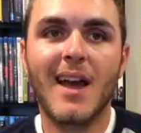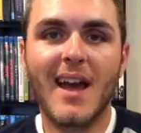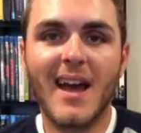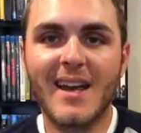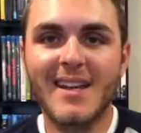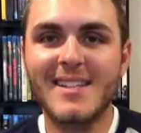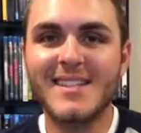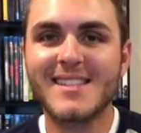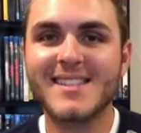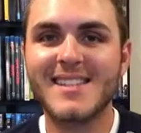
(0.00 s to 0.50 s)

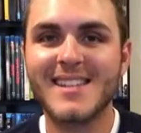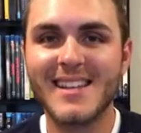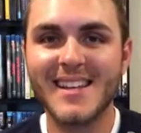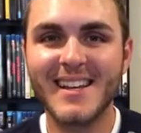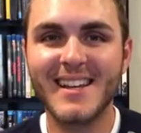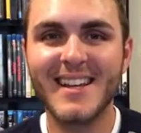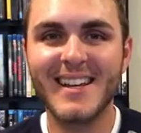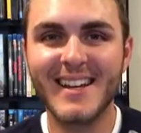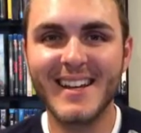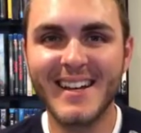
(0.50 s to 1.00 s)
as
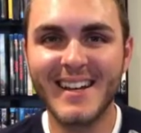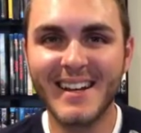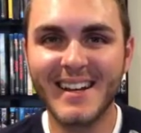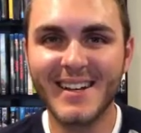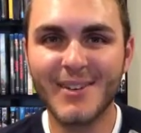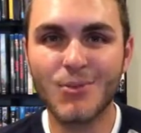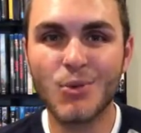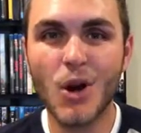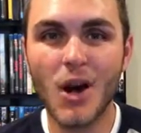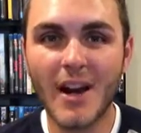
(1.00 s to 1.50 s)

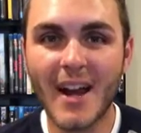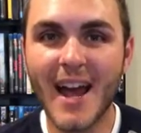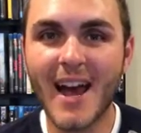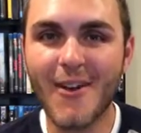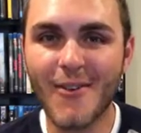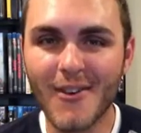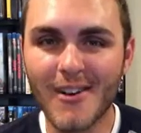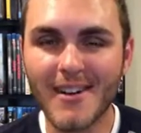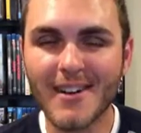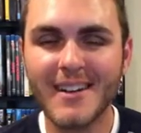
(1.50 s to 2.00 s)
uh, Ron
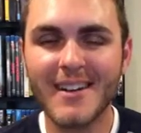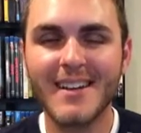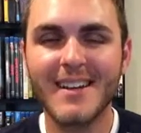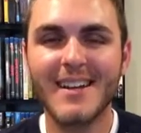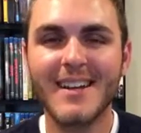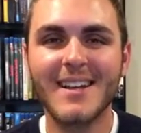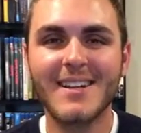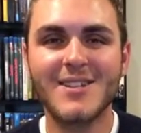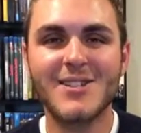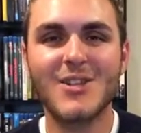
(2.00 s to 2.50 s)
Howard
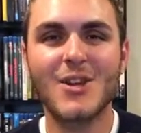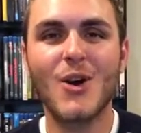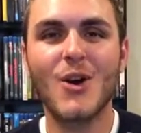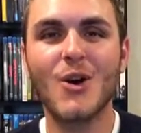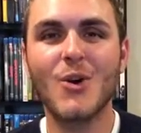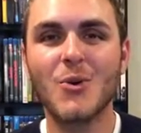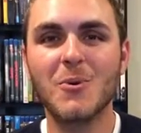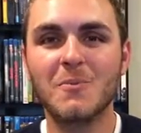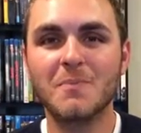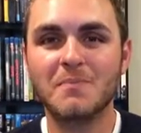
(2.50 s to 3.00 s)
and
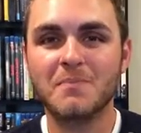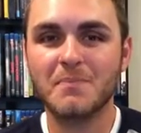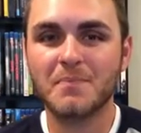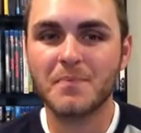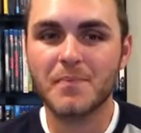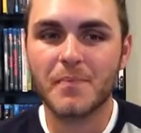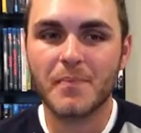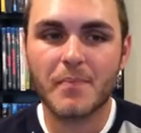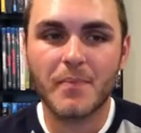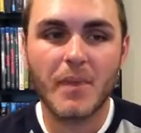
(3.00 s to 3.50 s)
so
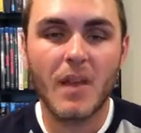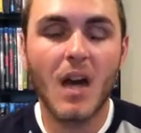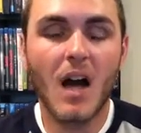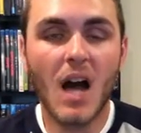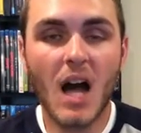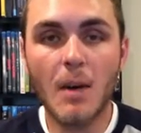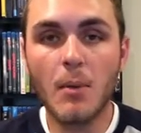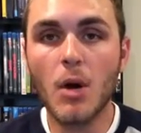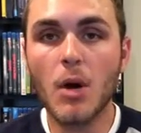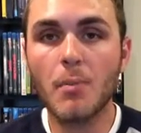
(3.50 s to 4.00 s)

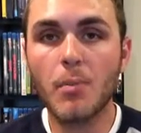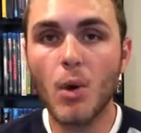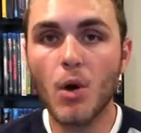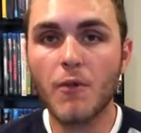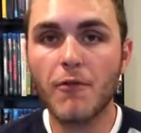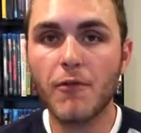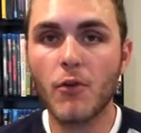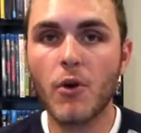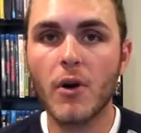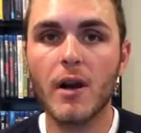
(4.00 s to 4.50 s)
I'm on
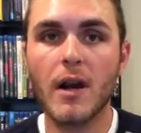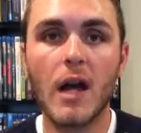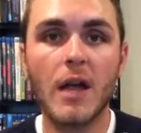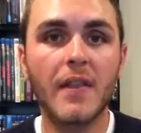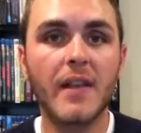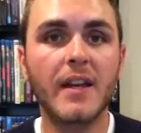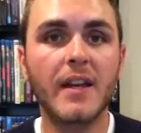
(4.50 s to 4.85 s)
board for it. I